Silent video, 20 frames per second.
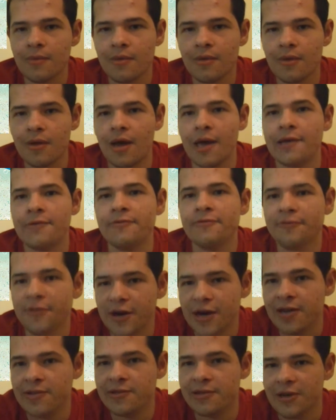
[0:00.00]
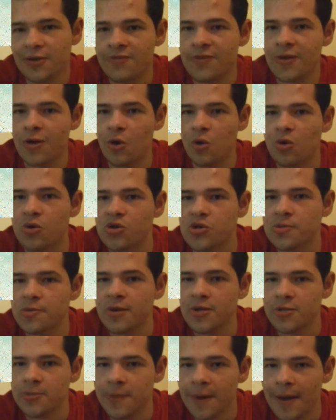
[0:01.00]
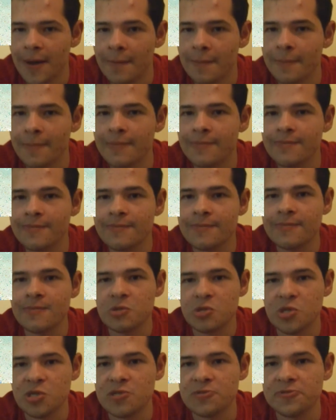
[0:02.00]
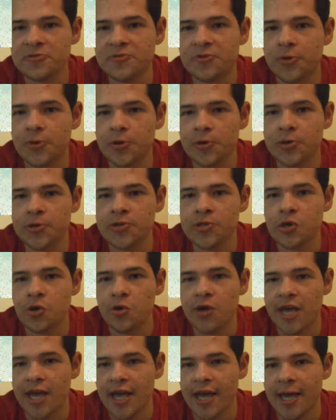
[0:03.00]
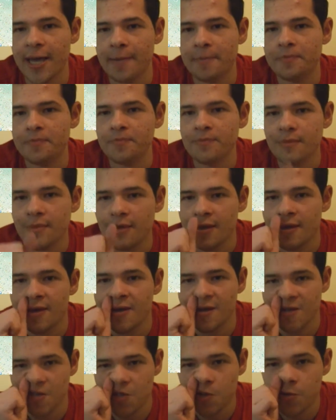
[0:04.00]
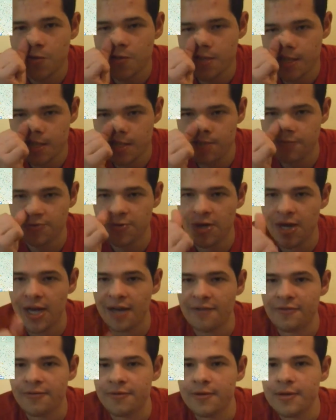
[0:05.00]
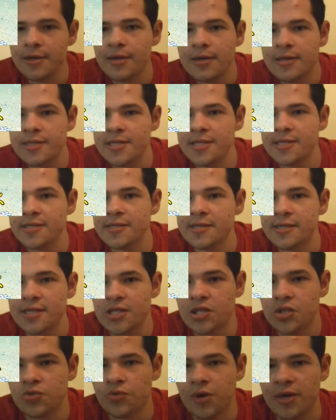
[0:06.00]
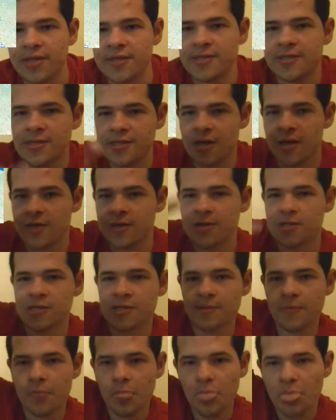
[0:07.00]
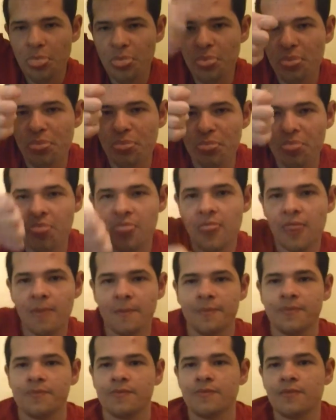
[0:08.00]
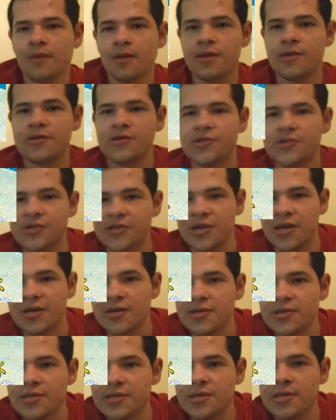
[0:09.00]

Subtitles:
I frickin' love the older SpongeBob. Season 4 is okay. So is Season 5. Season 6 through 8 sucks. Sucks.